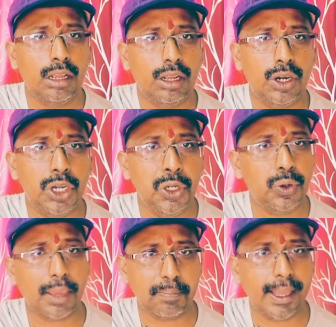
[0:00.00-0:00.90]
new
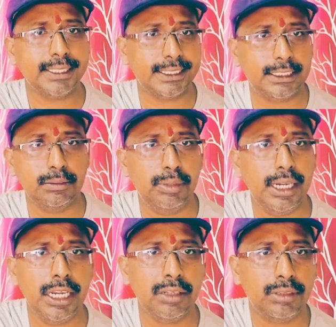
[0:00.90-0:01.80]
capacity
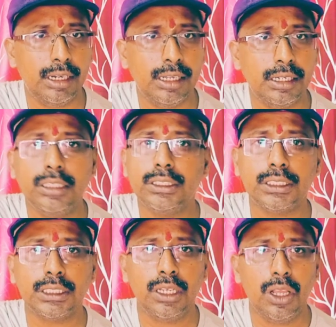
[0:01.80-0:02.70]
building of the
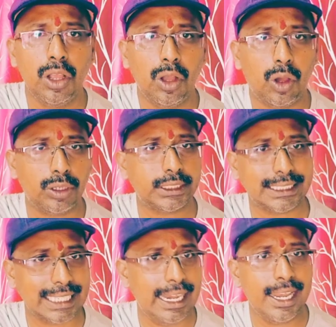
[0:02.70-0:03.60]
learners or
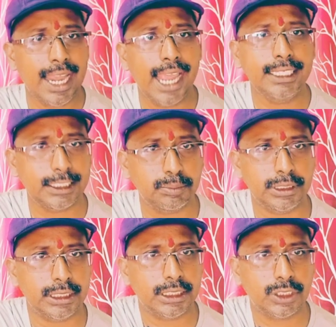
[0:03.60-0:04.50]
skill
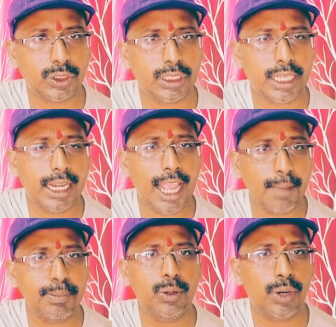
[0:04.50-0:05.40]
enhancement, etc. can
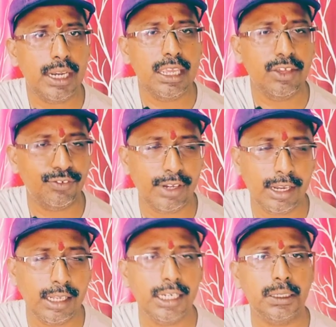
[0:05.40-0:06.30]
happen only if
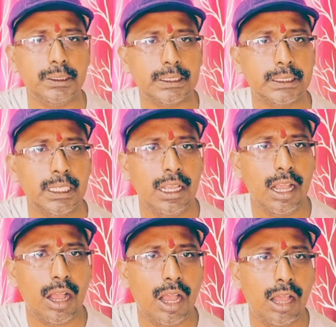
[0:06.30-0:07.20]
learners
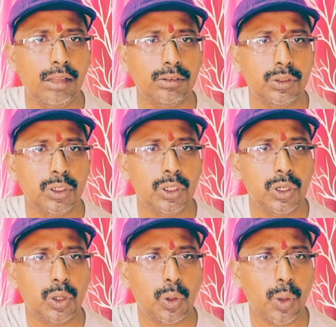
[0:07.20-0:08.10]
are
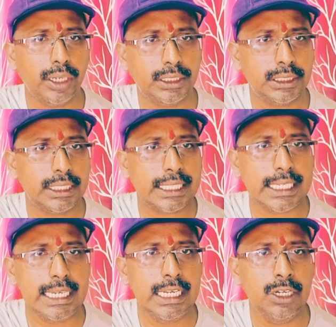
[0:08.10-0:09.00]
quite
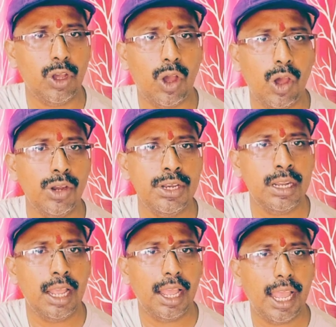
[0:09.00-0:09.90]
keen on
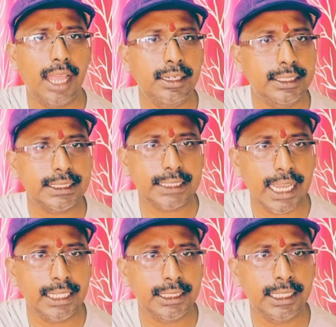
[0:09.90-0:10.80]

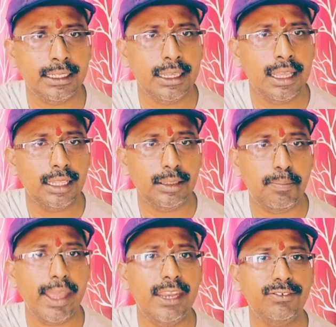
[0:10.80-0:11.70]
understanding the
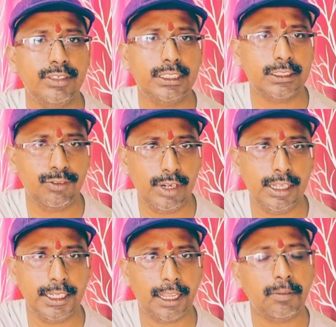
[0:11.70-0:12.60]
benefits of
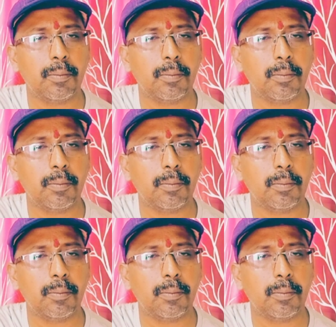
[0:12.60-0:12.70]
learning,